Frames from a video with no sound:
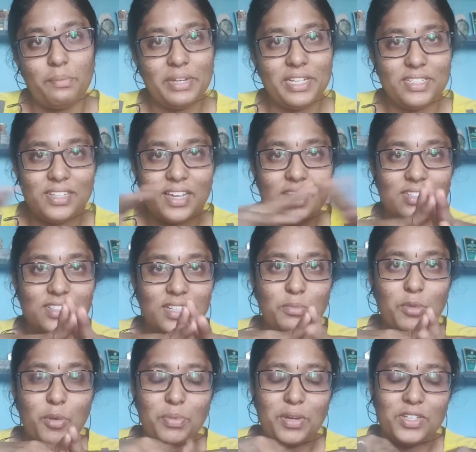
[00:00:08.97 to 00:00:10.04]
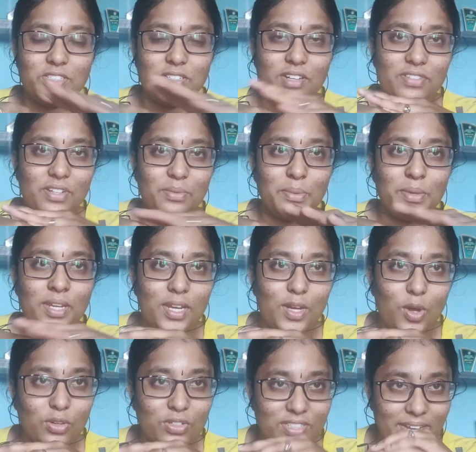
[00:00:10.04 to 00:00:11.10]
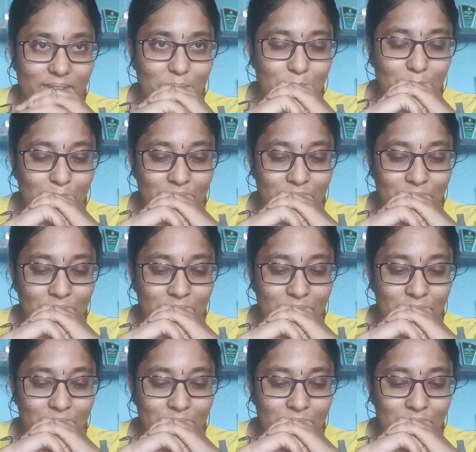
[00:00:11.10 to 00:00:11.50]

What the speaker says: pediatric population after a very long time.